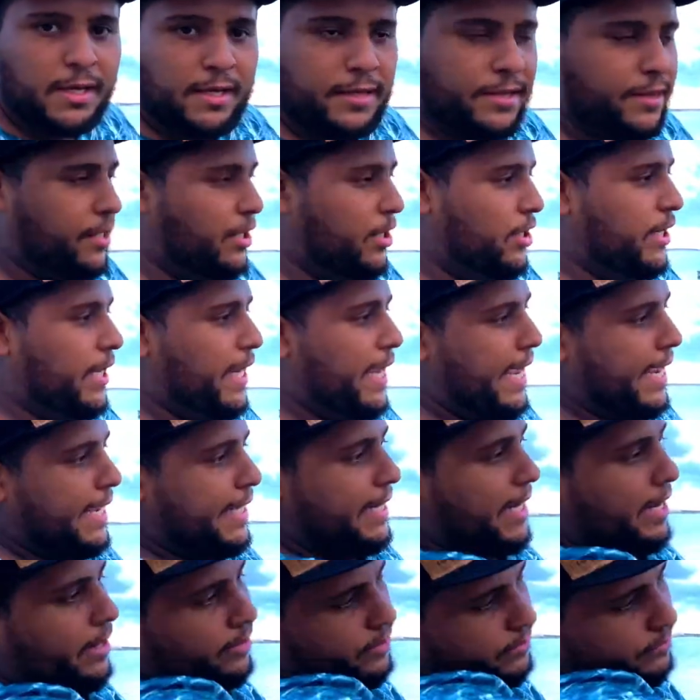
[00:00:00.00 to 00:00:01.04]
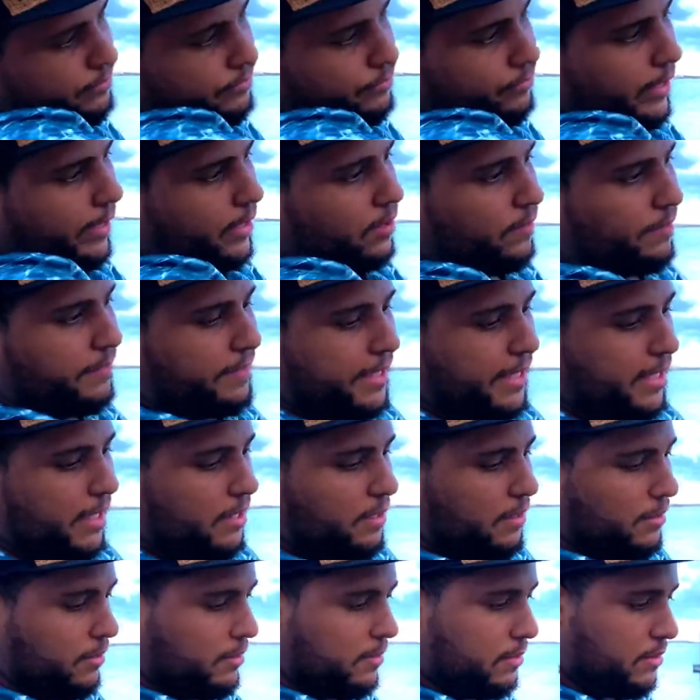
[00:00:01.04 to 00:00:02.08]
they're hanging out right over there.
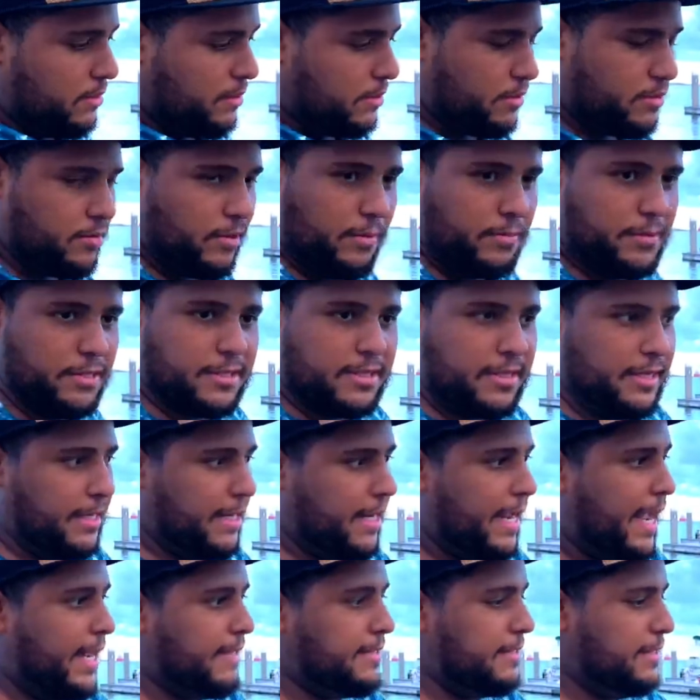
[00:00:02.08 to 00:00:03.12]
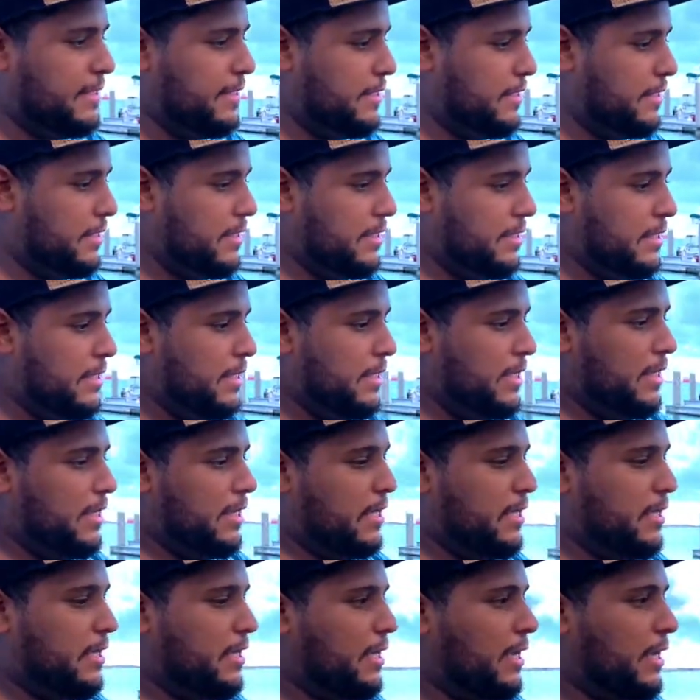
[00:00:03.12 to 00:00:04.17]
So I'm just gonna cast it
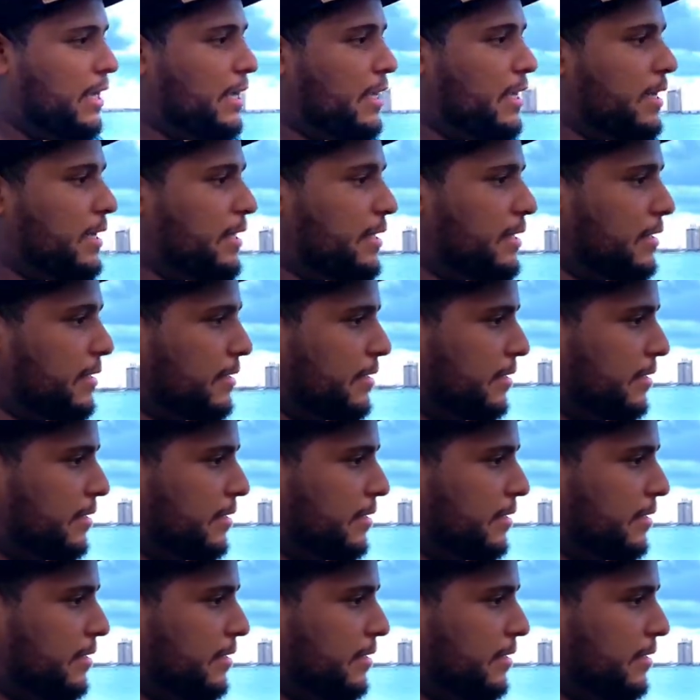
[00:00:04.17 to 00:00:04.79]
and